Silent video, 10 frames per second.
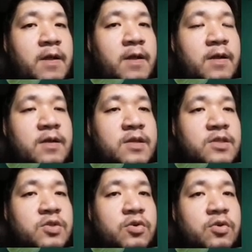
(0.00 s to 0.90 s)

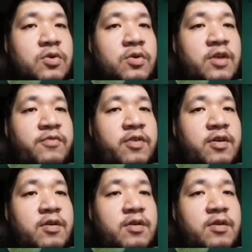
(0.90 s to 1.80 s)
So if
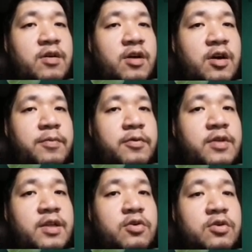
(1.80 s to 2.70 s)
our
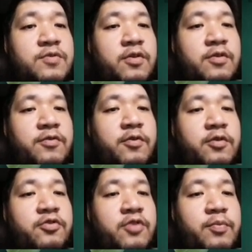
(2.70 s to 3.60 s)
opponent goes for a
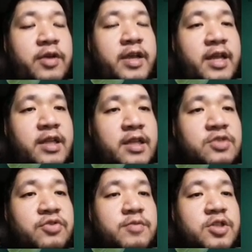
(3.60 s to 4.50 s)
4-drop, we can't
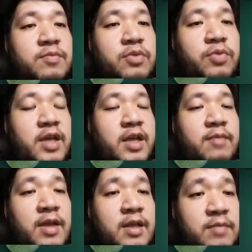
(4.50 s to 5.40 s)
inscription, but we can
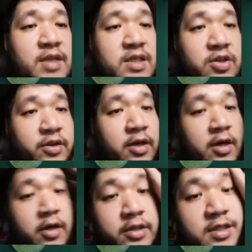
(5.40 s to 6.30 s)
make them discard
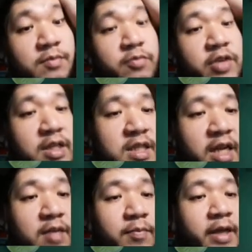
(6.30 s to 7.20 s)
cards, and we can just kind
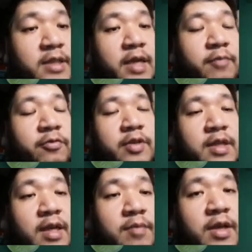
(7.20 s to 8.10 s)
of buy time for the
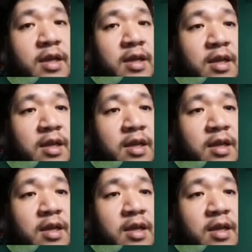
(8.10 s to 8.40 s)
time being.